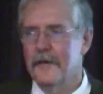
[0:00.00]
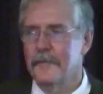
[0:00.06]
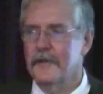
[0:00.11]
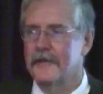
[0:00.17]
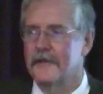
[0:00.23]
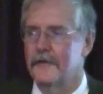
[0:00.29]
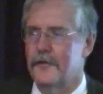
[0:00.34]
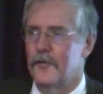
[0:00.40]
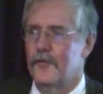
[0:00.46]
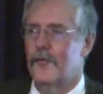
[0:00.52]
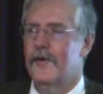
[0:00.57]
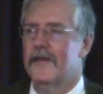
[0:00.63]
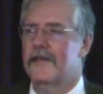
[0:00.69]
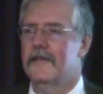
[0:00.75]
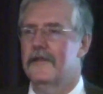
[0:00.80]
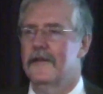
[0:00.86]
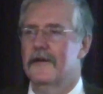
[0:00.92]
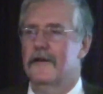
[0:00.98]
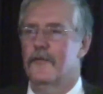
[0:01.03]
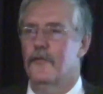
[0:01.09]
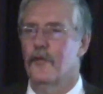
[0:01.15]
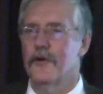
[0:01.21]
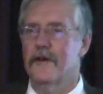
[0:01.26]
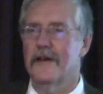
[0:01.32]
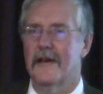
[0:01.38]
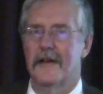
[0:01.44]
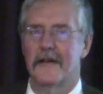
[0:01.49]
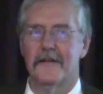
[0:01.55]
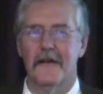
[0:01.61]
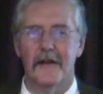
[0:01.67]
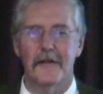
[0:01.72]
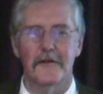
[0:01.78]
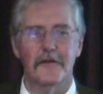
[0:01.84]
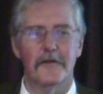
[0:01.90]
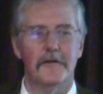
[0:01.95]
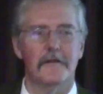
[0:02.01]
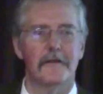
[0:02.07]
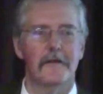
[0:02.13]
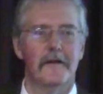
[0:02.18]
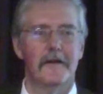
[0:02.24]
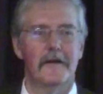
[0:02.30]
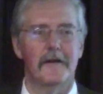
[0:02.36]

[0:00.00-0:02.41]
something to do with working at a technical